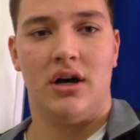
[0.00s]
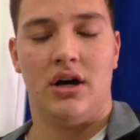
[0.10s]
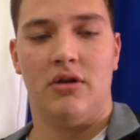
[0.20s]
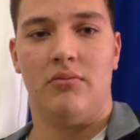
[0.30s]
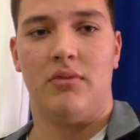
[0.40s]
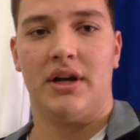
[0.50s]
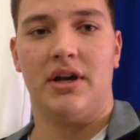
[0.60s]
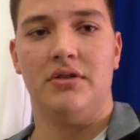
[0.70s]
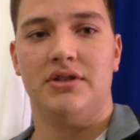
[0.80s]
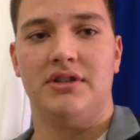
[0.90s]
um, my
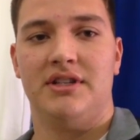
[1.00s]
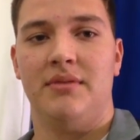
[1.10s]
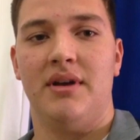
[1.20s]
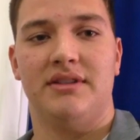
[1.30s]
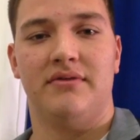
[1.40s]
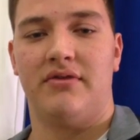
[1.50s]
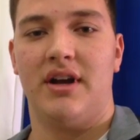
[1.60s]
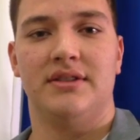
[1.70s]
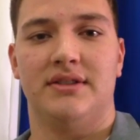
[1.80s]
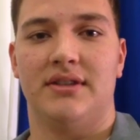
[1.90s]
coaches, teammates, and
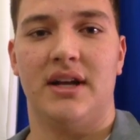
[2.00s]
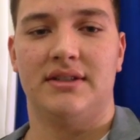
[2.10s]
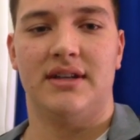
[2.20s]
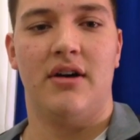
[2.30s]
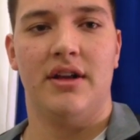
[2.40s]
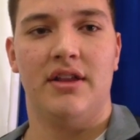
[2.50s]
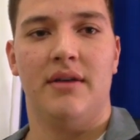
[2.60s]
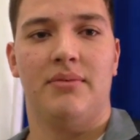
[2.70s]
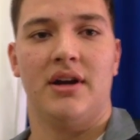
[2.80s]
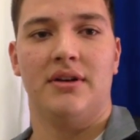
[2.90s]
friends, and that's how I ended
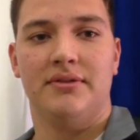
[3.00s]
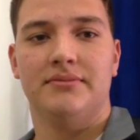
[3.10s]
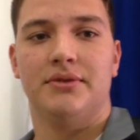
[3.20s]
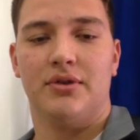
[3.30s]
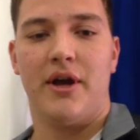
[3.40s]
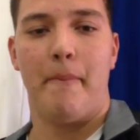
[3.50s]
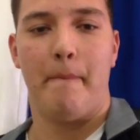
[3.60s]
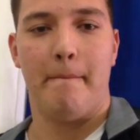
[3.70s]
up there. So yeah.